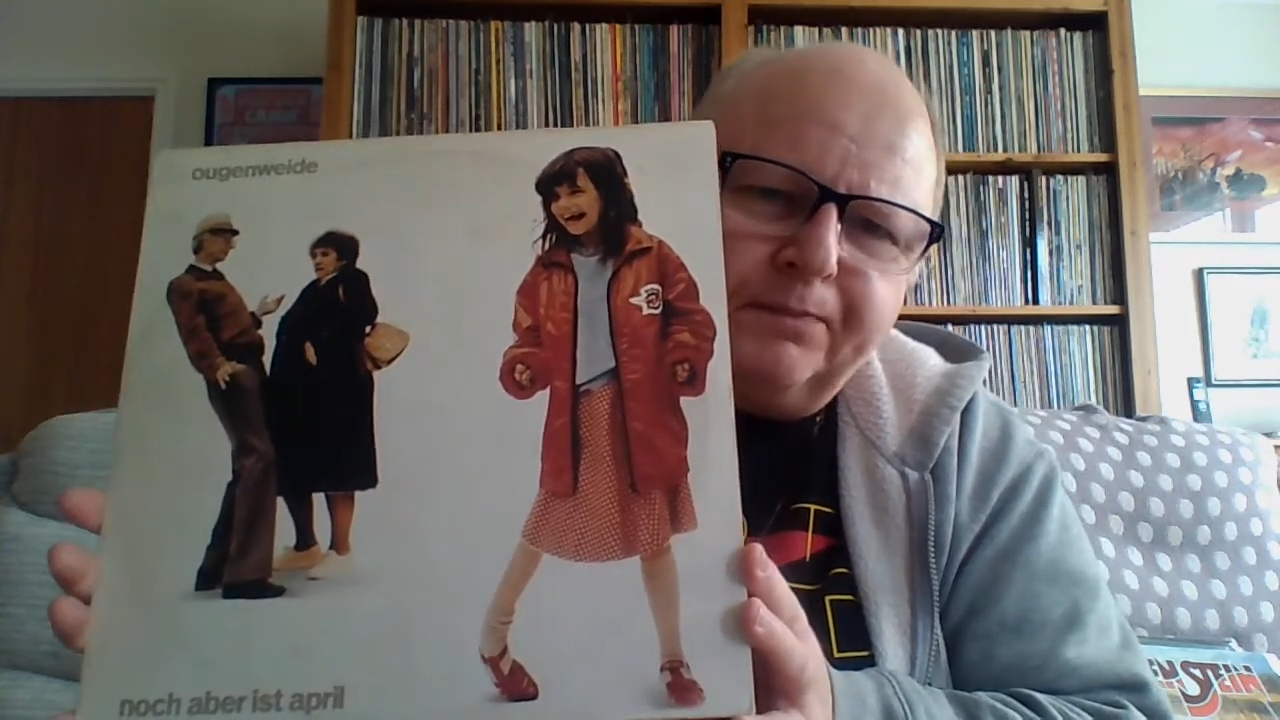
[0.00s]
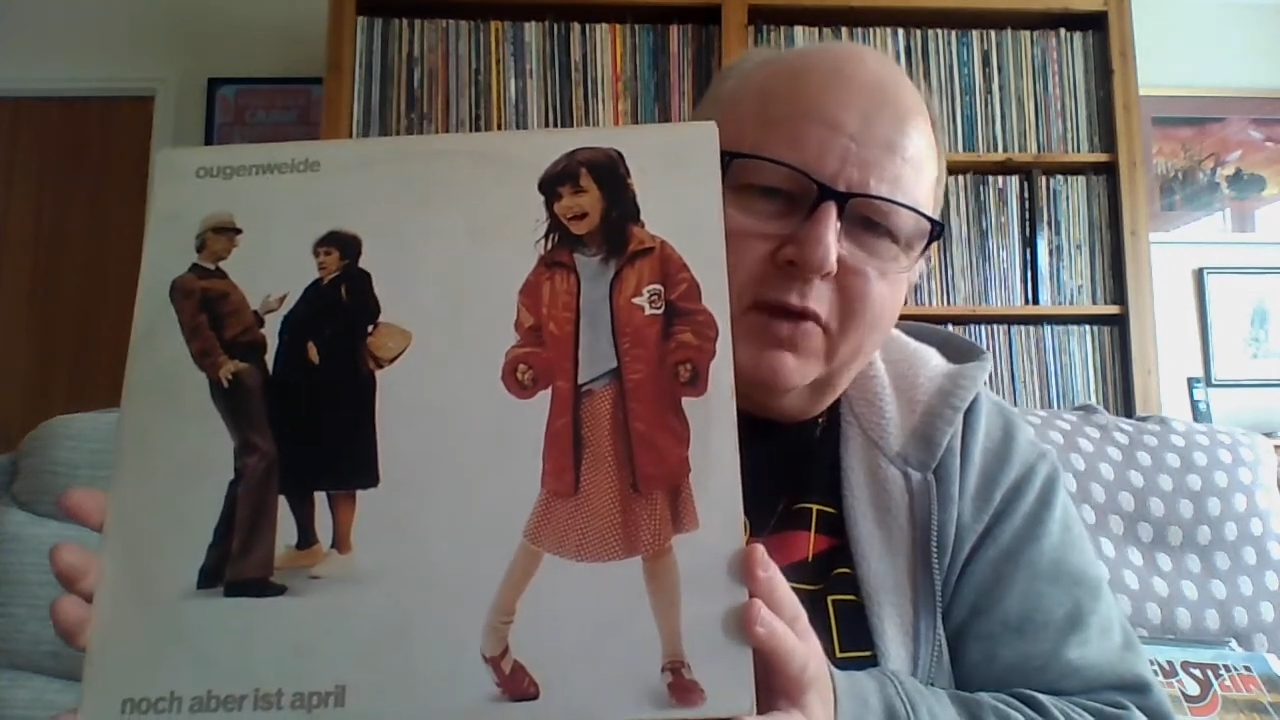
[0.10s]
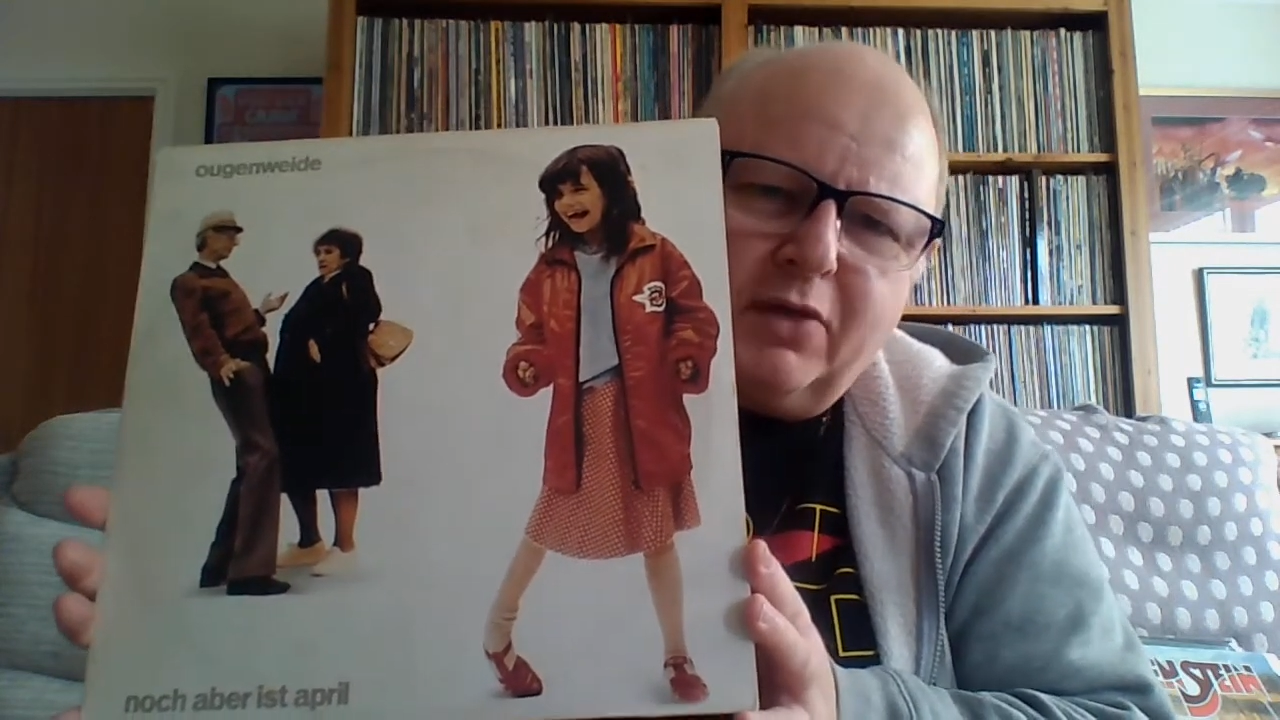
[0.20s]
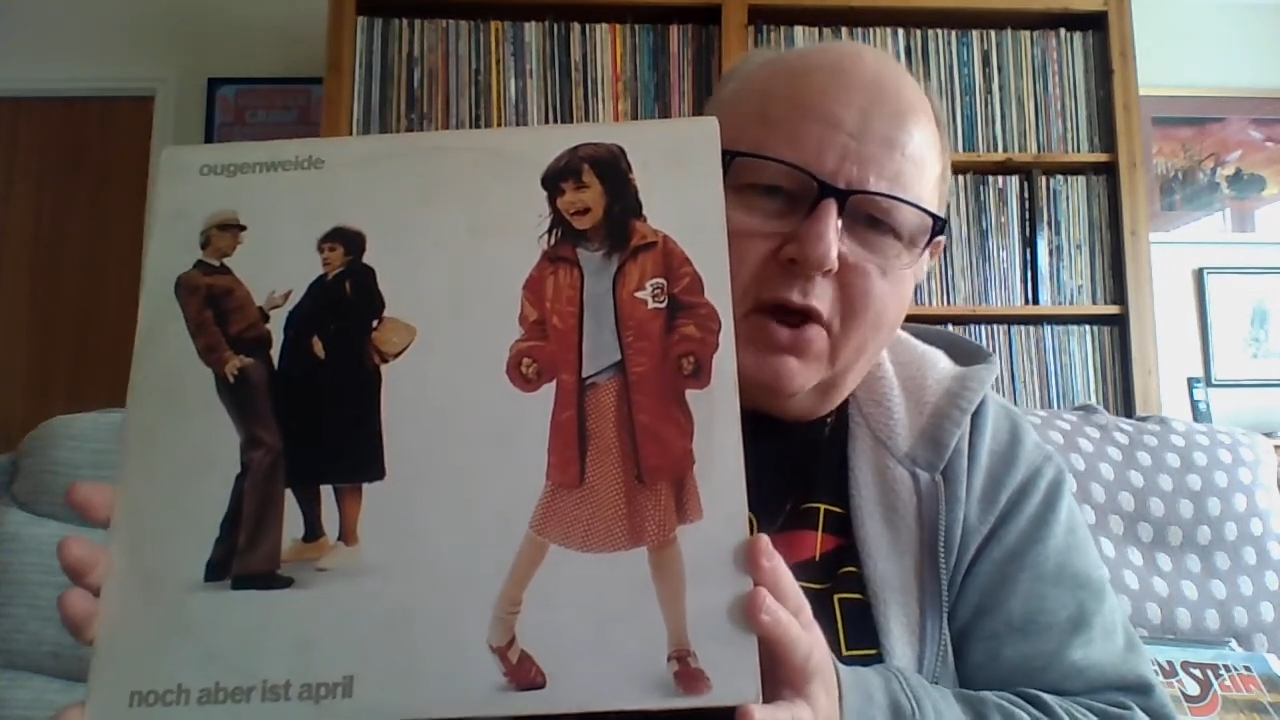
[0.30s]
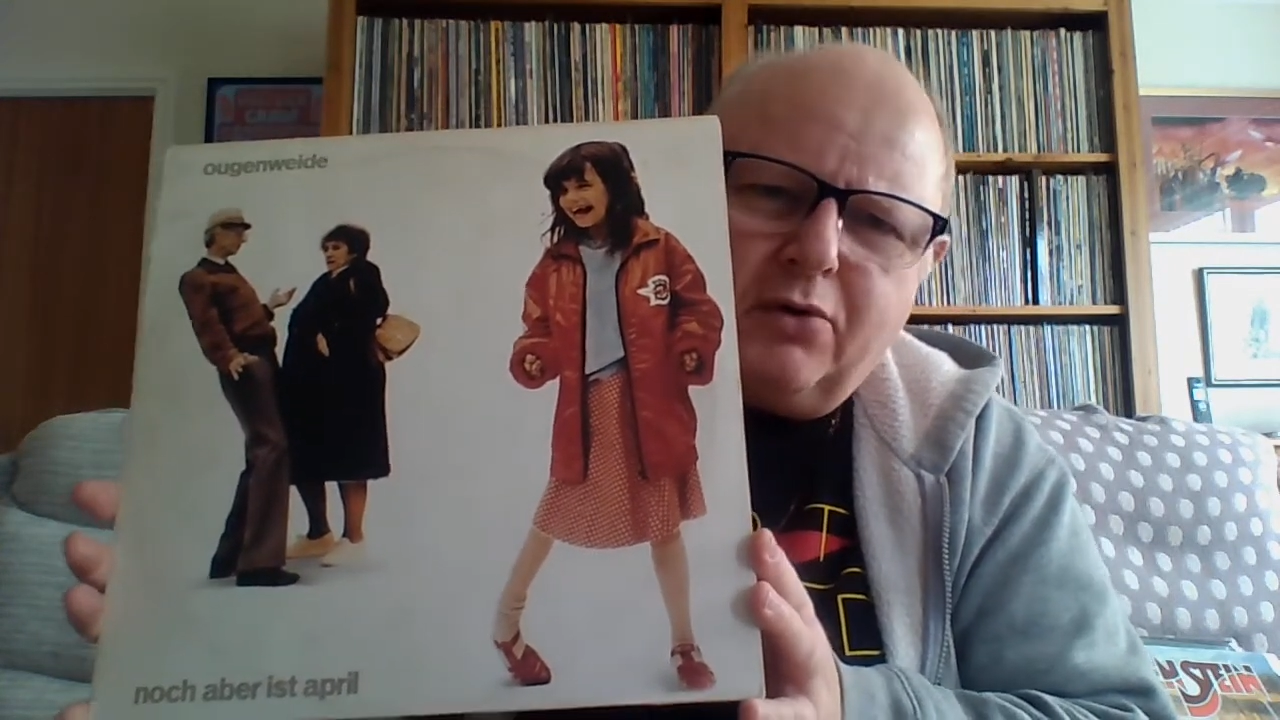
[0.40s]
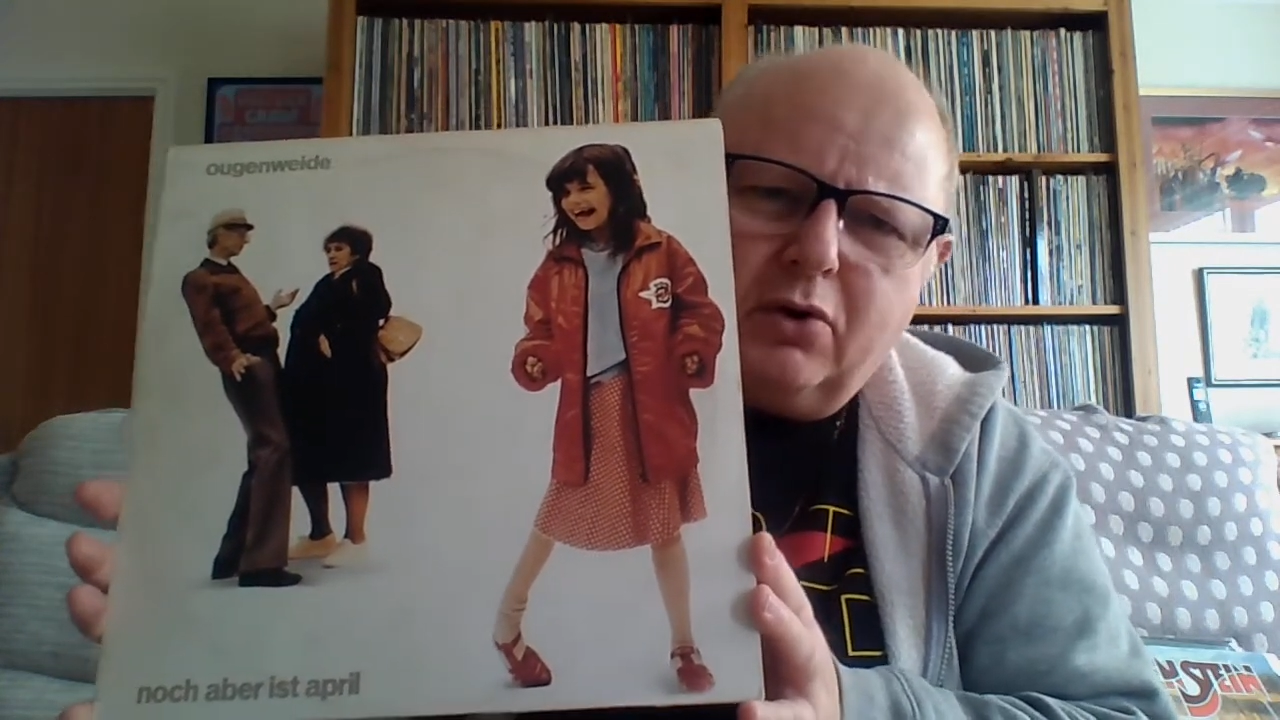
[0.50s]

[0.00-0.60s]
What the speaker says: their